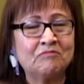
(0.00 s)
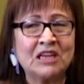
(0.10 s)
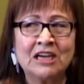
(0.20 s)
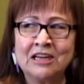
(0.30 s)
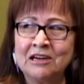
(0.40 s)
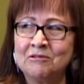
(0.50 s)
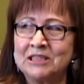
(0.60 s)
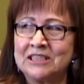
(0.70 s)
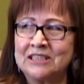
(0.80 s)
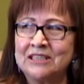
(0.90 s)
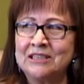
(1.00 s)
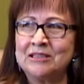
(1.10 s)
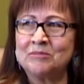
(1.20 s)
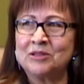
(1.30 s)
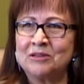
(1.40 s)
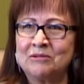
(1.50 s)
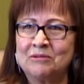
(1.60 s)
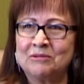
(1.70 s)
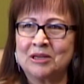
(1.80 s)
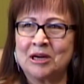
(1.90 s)
And I would see them,
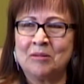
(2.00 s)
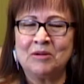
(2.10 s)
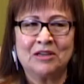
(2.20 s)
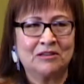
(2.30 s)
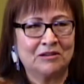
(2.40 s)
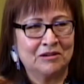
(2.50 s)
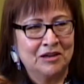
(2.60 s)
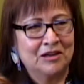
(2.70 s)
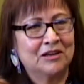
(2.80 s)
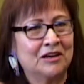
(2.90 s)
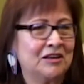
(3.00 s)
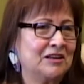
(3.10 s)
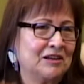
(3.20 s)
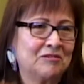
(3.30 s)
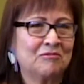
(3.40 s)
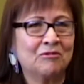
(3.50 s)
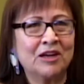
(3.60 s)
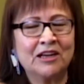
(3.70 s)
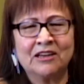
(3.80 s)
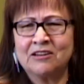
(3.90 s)
they're coming and they're kind of like
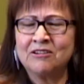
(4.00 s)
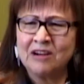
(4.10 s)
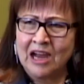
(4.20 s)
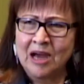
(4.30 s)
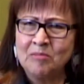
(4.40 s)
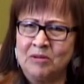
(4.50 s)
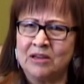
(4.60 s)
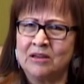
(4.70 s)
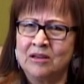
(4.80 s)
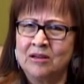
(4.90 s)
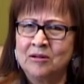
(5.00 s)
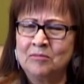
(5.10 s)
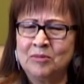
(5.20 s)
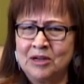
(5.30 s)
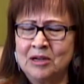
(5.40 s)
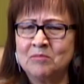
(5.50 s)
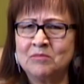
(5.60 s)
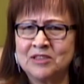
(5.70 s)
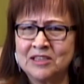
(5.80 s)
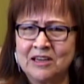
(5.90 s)
running, they're happy. But
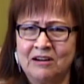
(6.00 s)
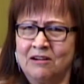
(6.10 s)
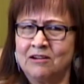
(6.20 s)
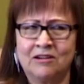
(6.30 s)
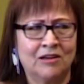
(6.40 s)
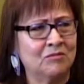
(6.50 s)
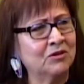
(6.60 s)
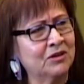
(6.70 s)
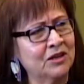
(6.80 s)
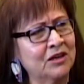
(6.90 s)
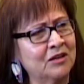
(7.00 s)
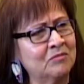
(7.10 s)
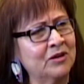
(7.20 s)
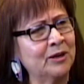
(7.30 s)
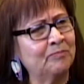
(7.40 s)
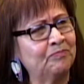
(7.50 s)
I'm scared, and I'm looking at my